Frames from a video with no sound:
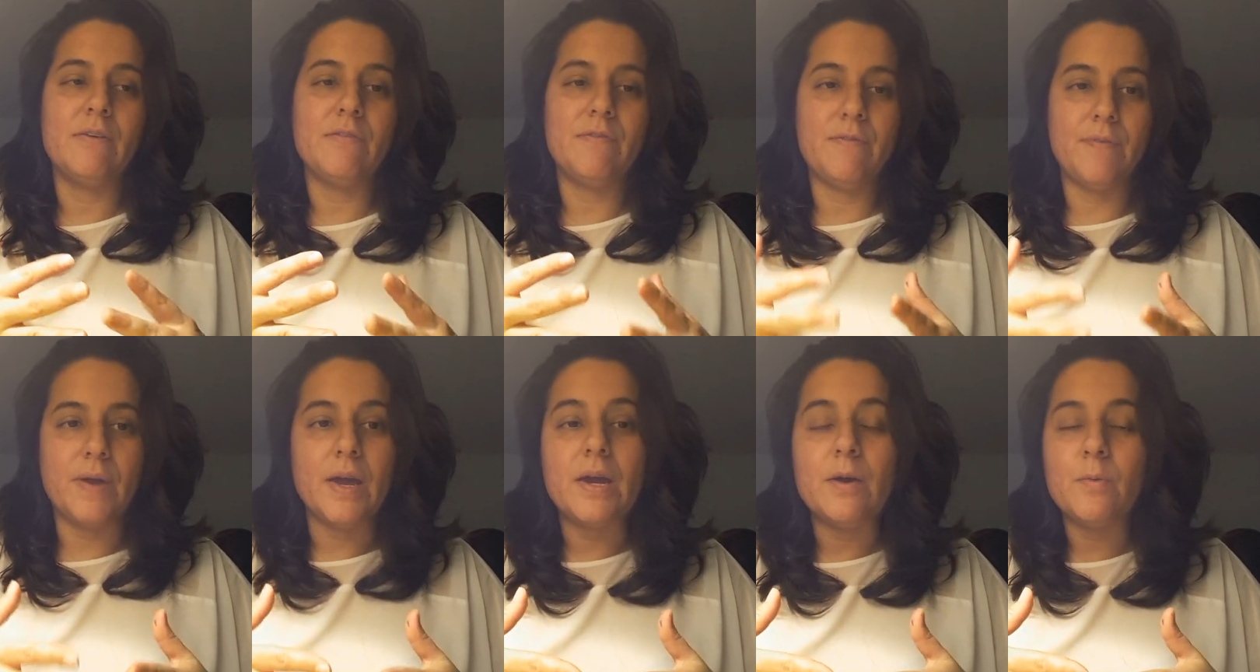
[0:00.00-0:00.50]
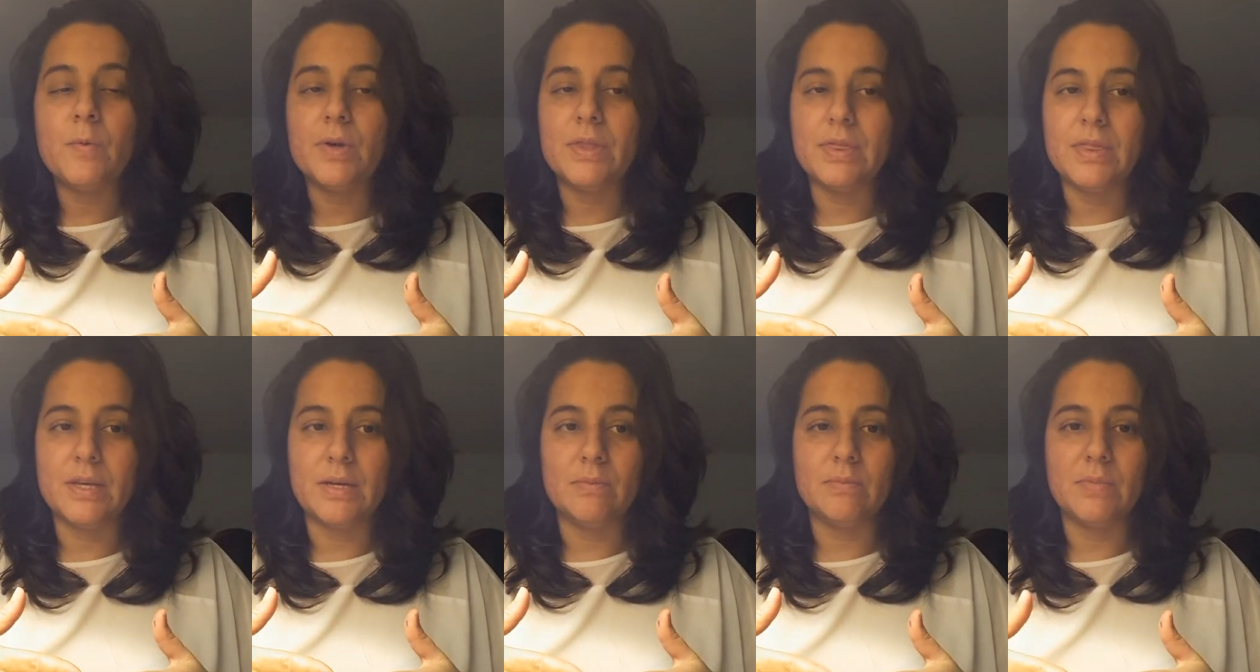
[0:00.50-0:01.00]
fair
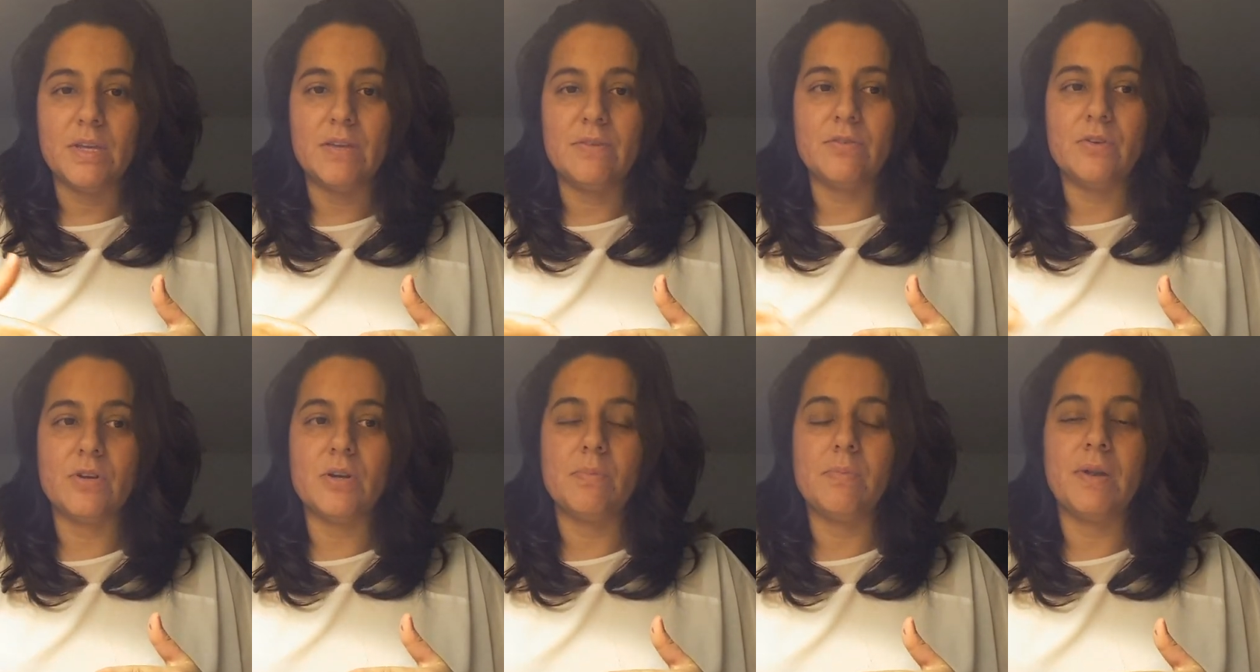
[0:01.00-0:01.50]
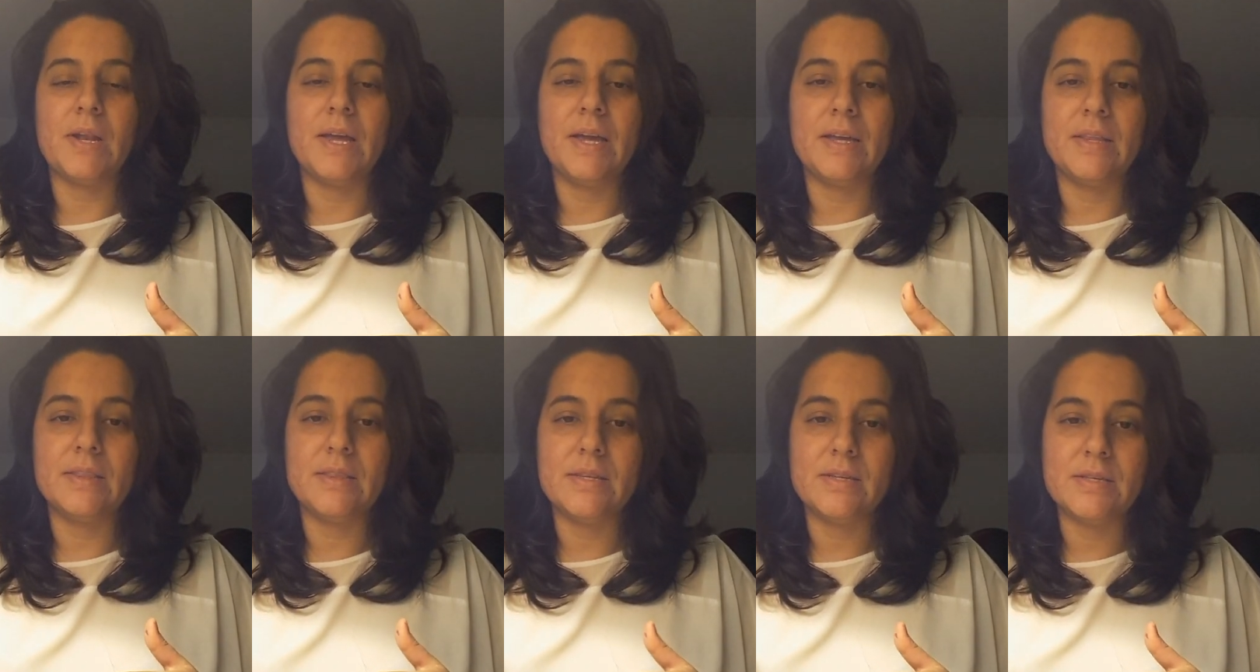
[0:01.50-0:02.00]
with them. If you're
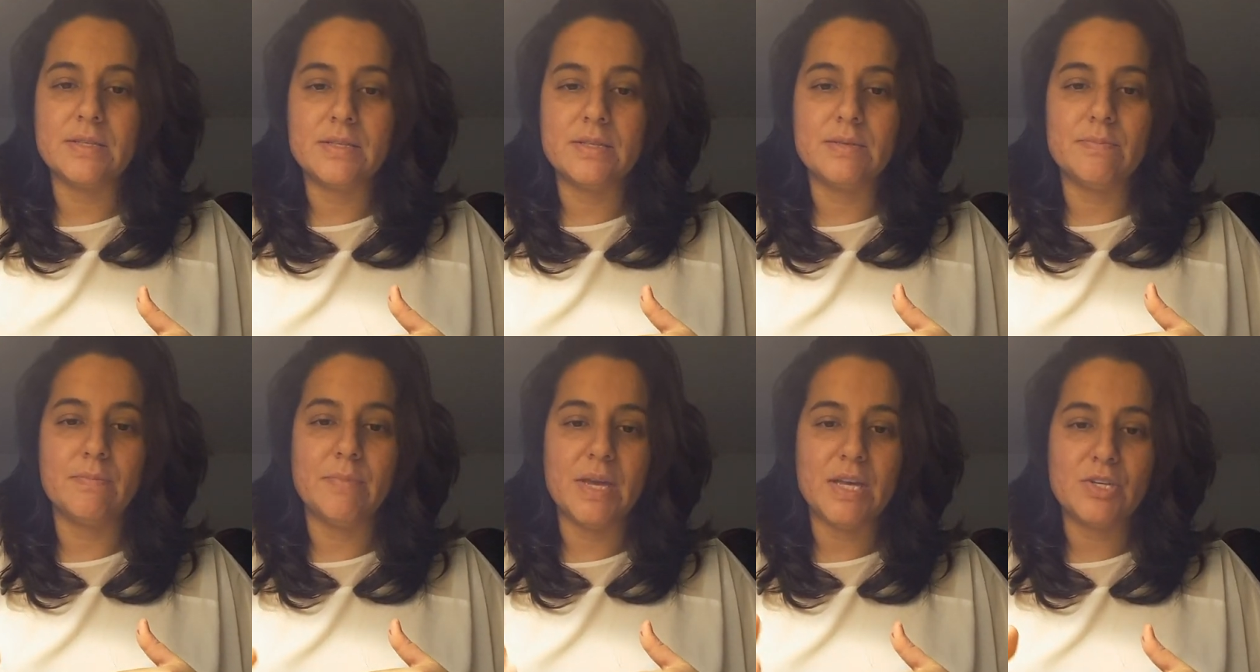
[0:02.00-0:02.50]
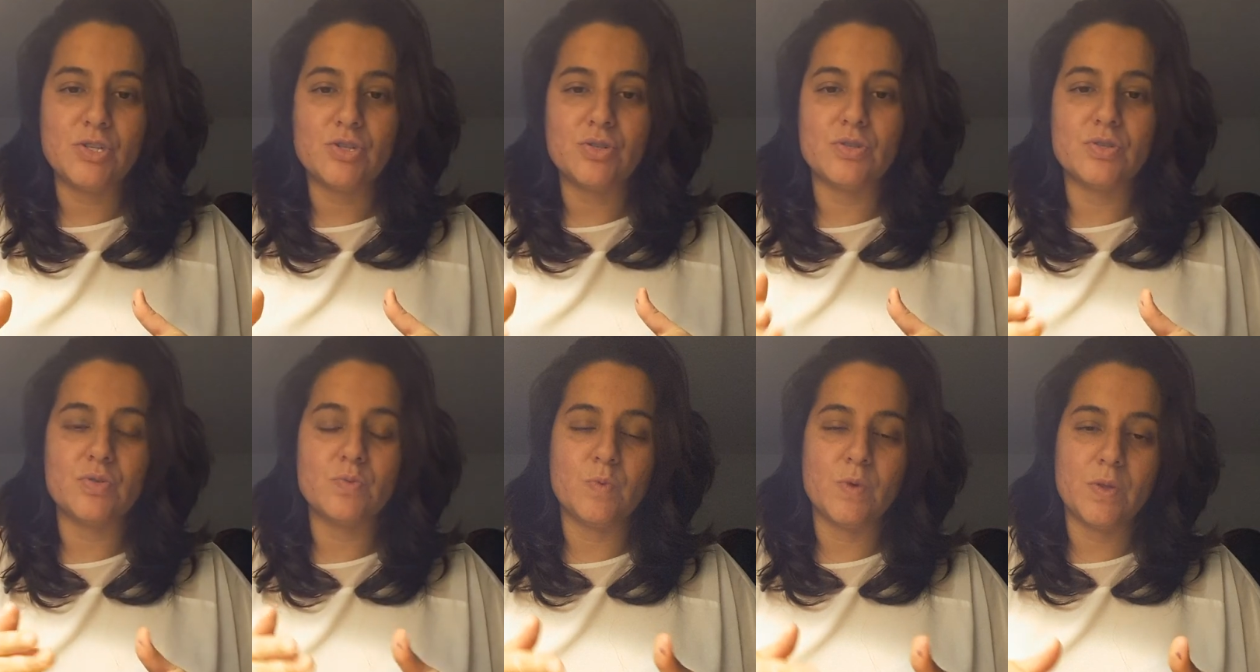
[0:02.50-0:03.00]
applying these
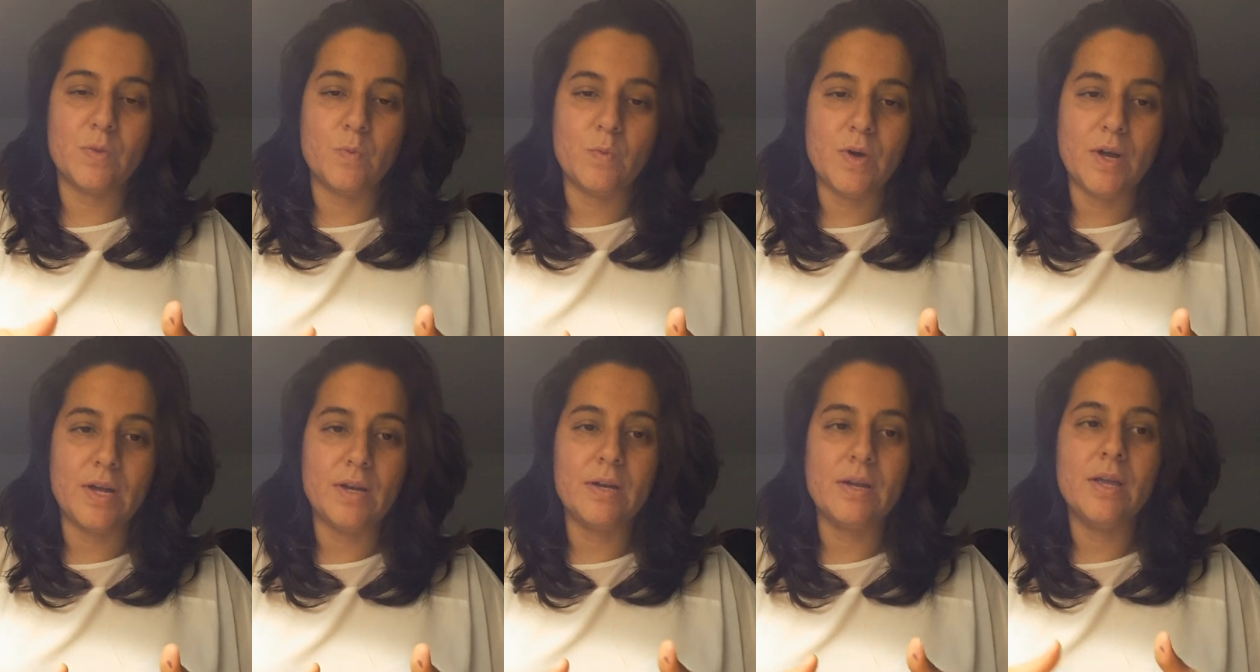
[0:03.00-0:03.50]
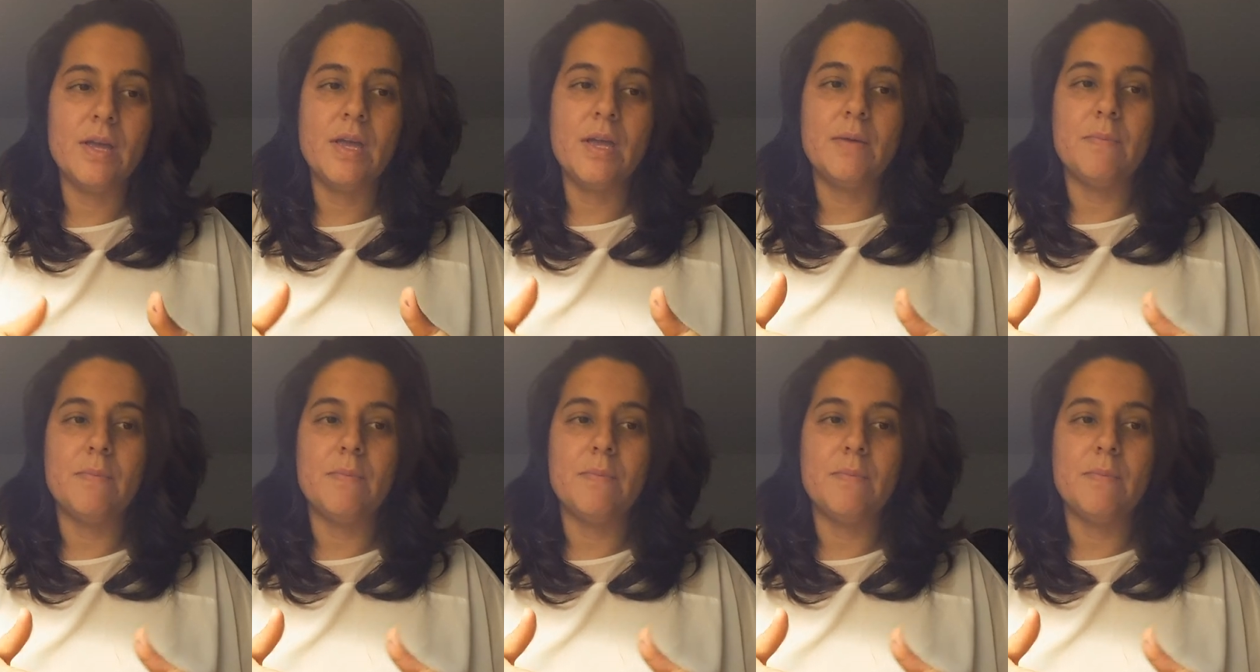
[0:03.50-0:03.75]
measures with one,